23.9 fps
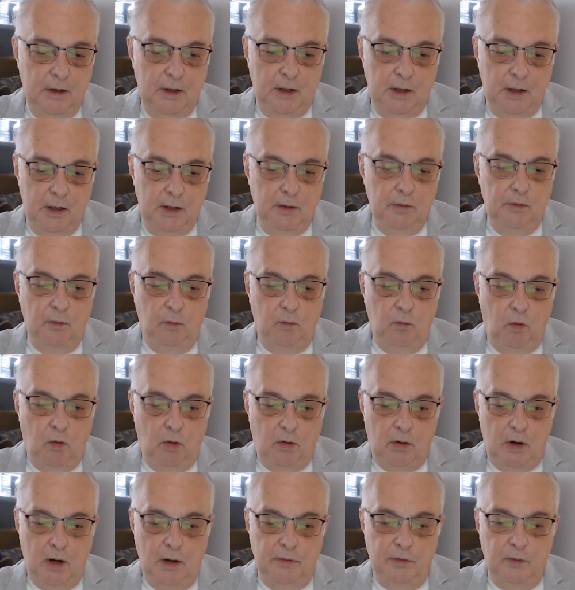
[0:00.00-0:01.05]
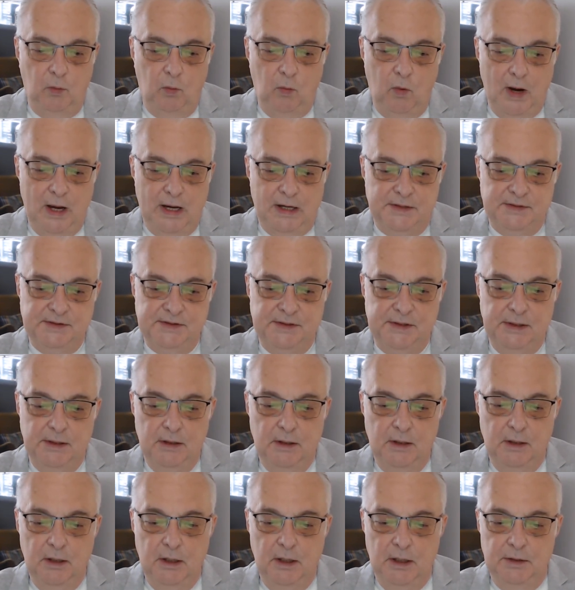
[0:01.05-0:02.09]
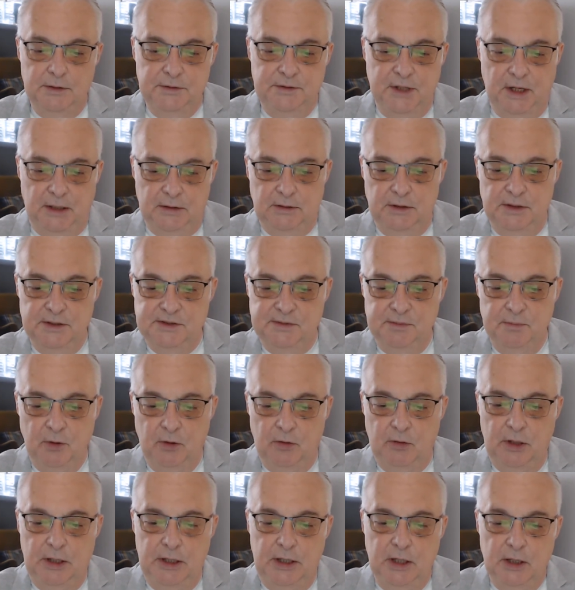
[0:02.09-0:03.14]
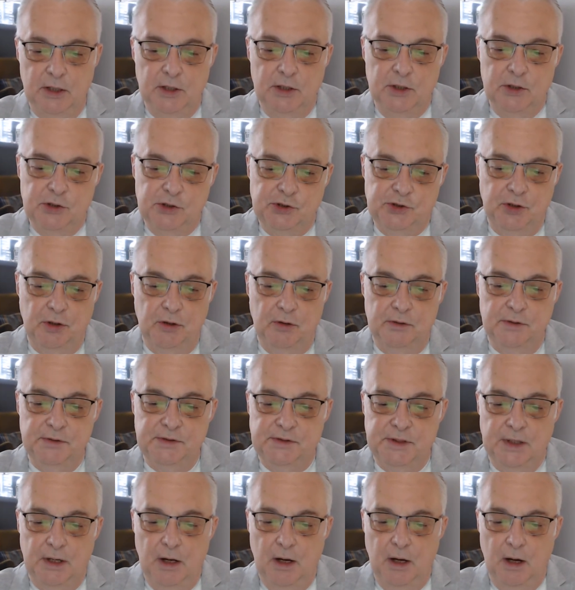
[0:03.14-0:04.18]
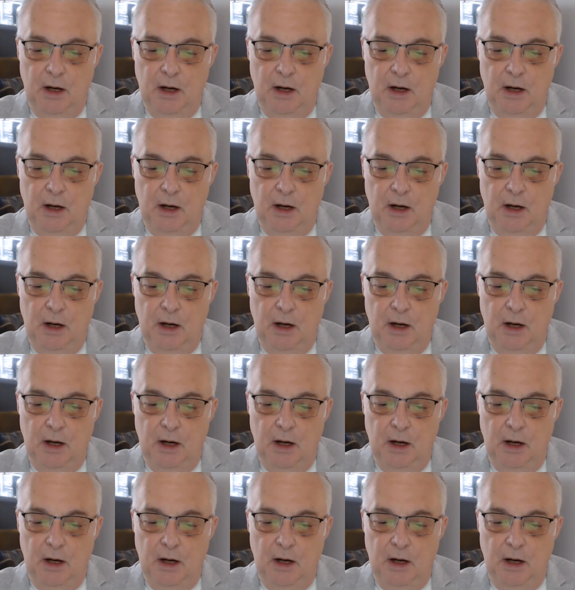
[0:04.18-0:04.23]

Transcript: In The War on the West, Douglas Murray shows